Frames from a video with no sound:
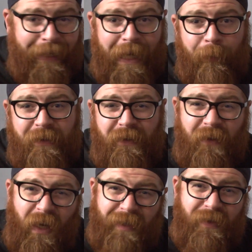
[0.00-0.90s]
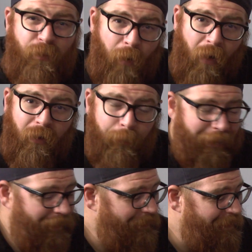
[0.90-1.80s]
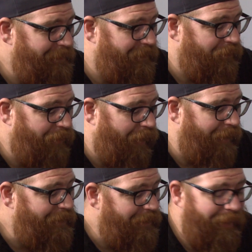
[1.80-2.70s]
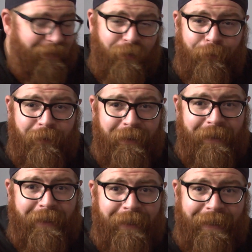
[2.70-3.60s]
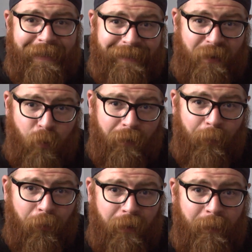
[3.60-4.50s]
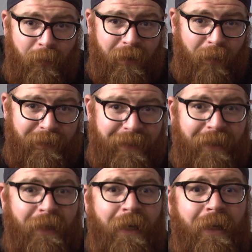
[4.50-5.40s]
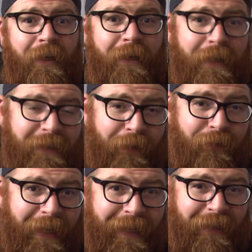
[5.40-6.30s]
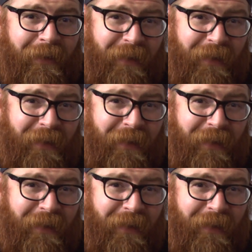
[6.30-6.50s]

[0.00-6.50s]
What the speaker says: gap is a lot smaller, man. This thing is a lot nicer fitting. And I guess that's where the premium comes in, is they've taken a